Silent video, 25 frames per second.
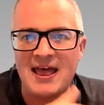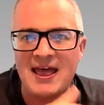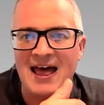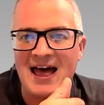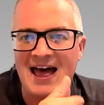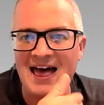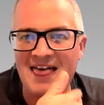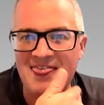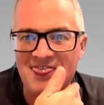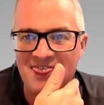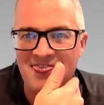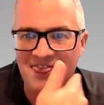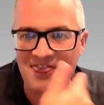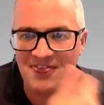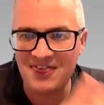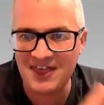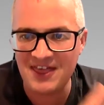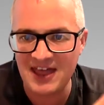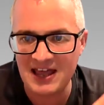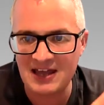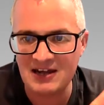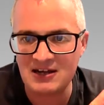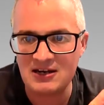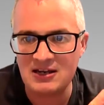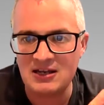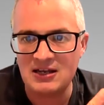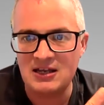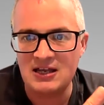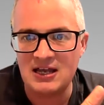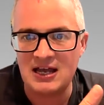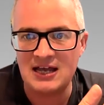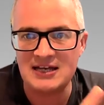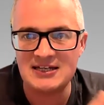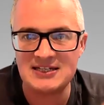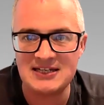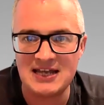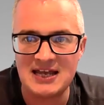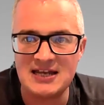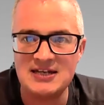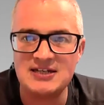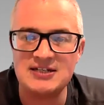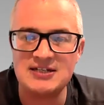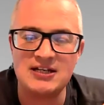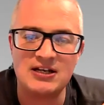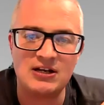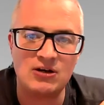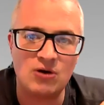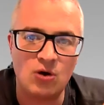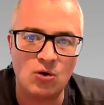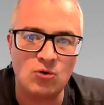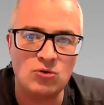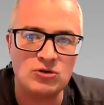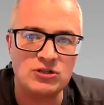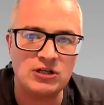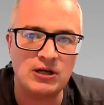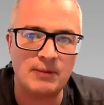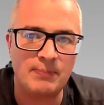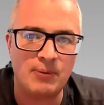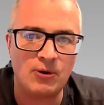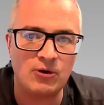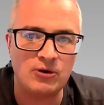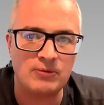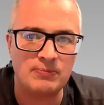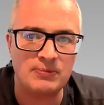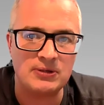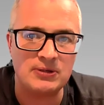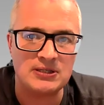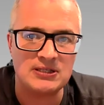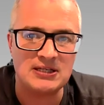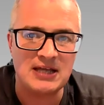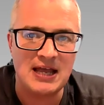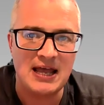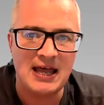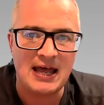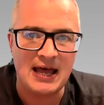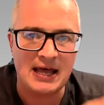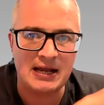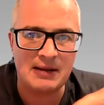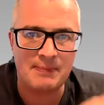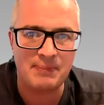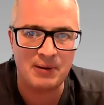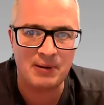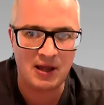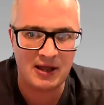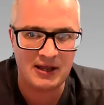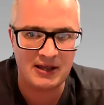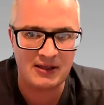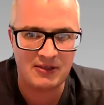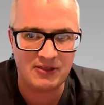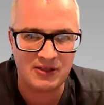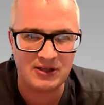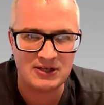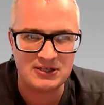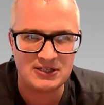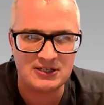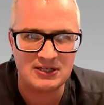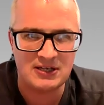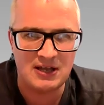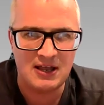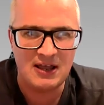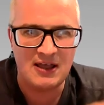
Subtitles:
and then attending and holding appointments and applying this,